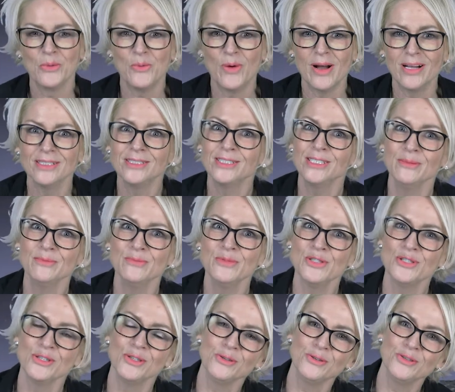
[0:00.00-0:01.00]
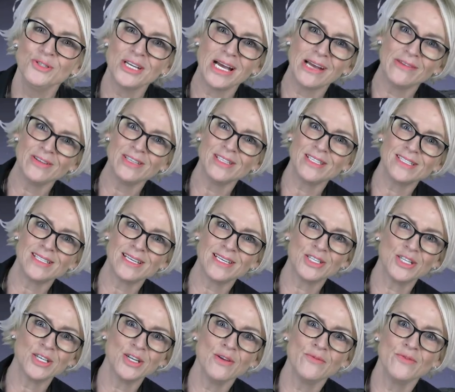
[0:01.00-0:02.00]
welcome to January's
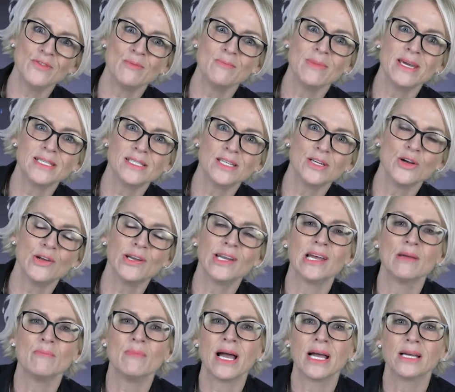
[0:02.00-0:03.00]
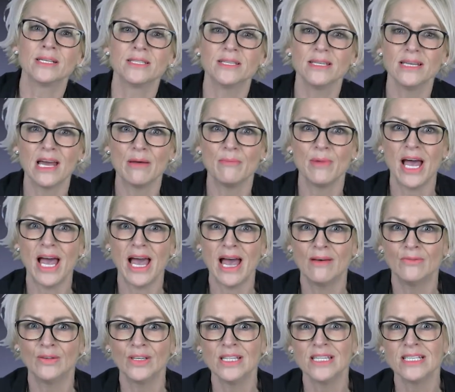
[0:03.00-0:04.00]
edition of the amazing online magazine Emma
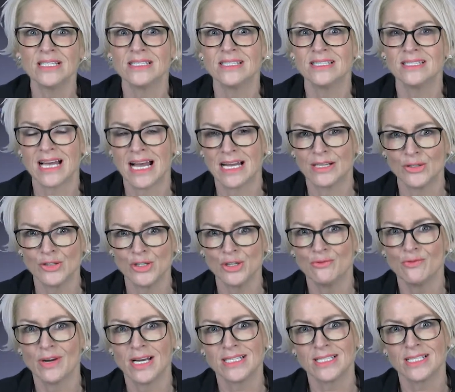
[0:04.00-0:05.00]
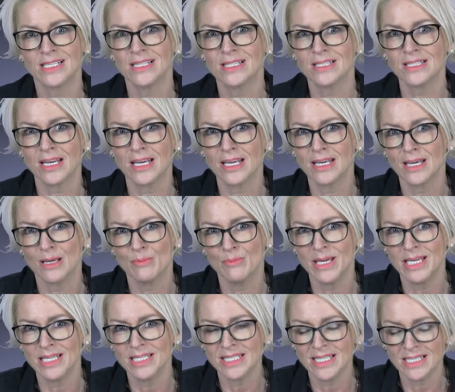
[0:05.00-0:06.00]
Heaven. This is Angie, your resident psychic
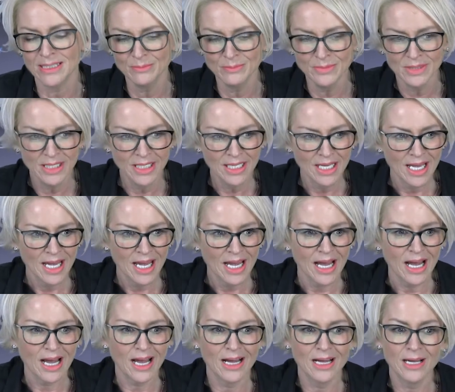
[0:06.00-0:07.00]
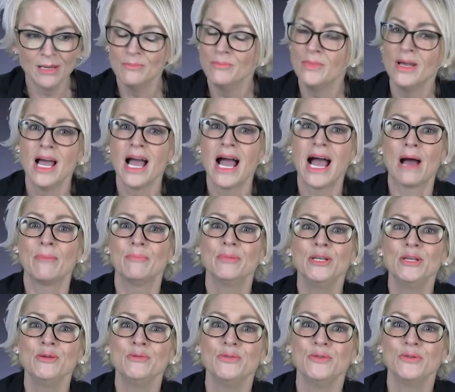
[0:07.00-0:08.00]
medium.
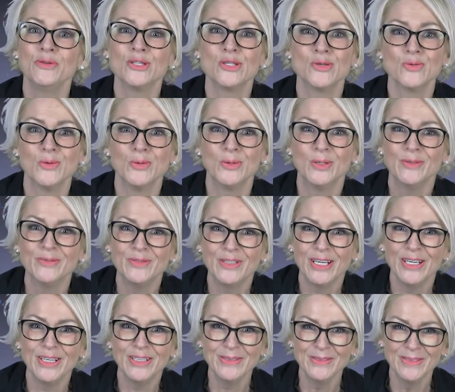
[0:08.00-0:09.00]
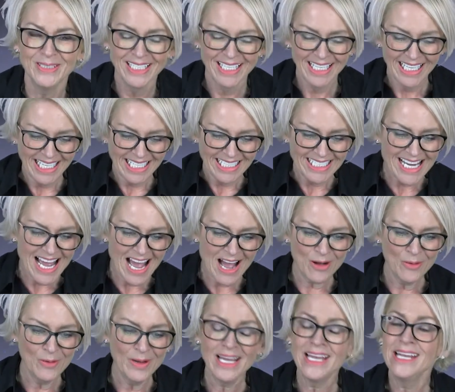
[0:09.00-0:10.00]
Happy New Year to all of you.
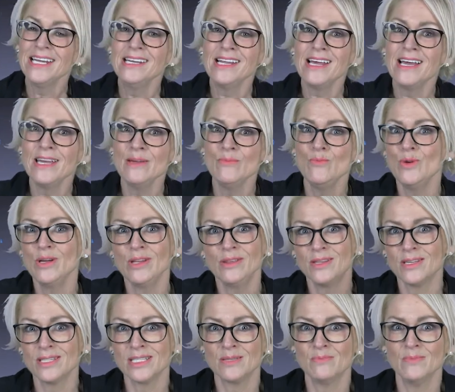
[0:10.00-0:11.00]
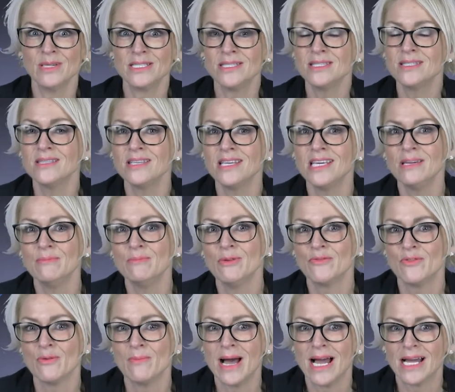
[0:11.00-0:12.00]
Now, in line with this month's theme
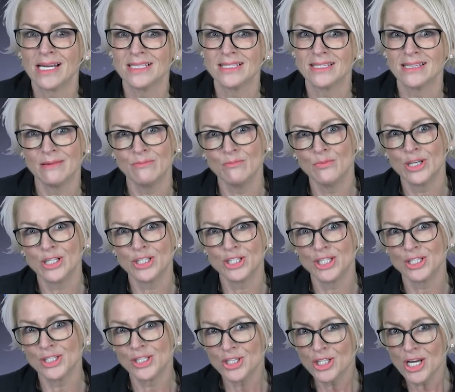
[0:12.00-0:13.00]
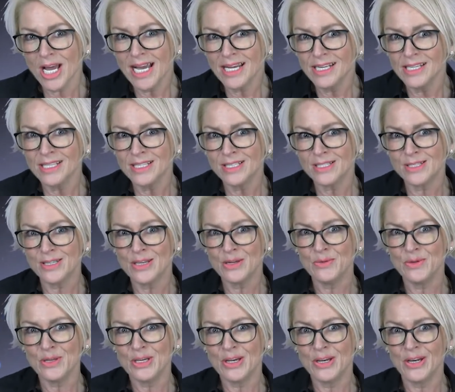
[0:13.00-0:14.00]
of the magazine, which is the Chinese
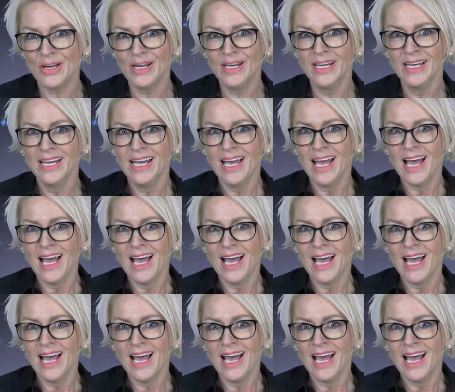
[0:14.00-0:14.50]
New Year,